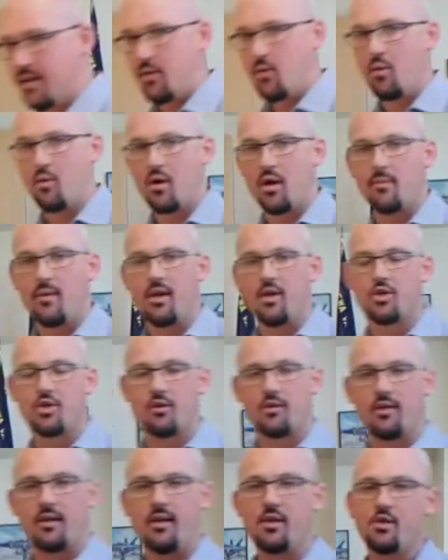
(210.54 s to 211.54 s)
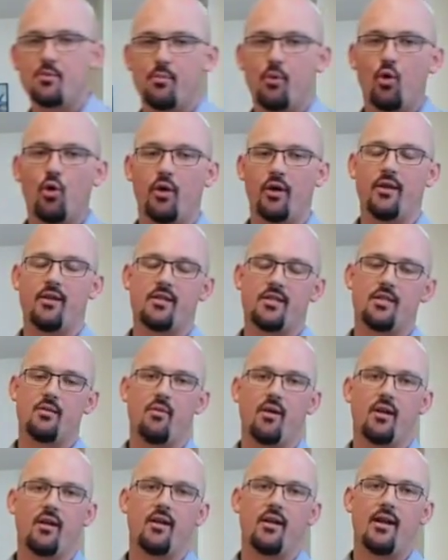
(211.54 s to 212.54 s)
we want to make sure that each boy that
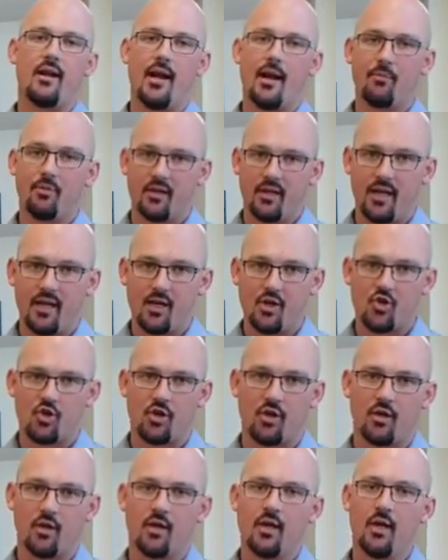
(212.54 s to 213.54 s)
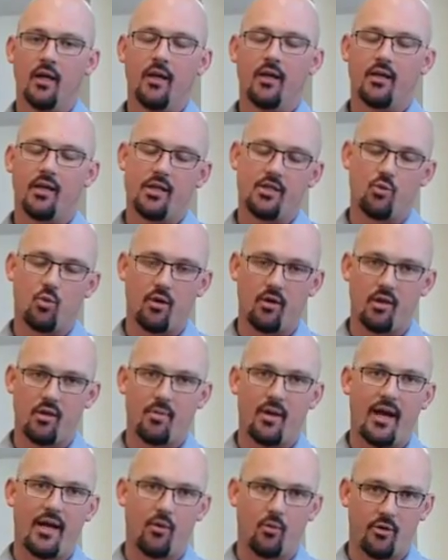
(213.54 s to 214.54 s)
submitted an application gets one of the
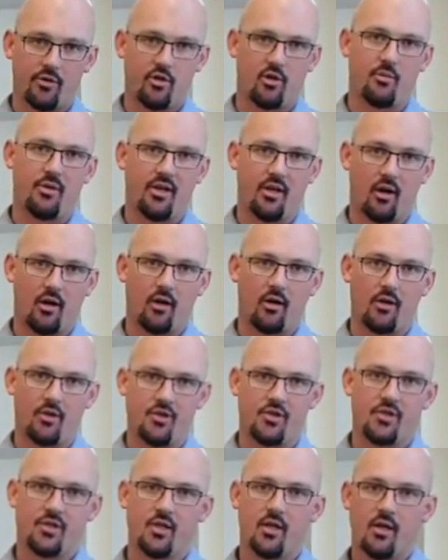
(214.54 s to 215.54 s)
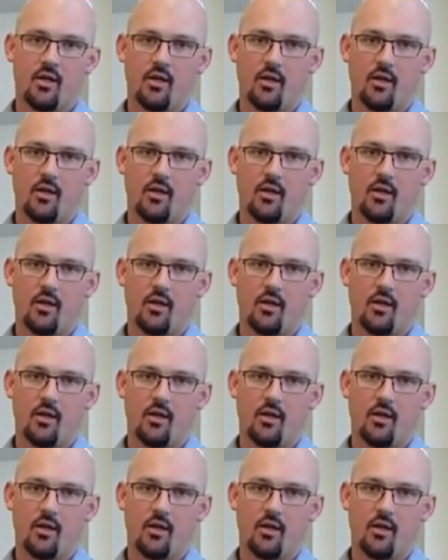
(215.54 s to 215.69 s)
Pinewood Derby cars.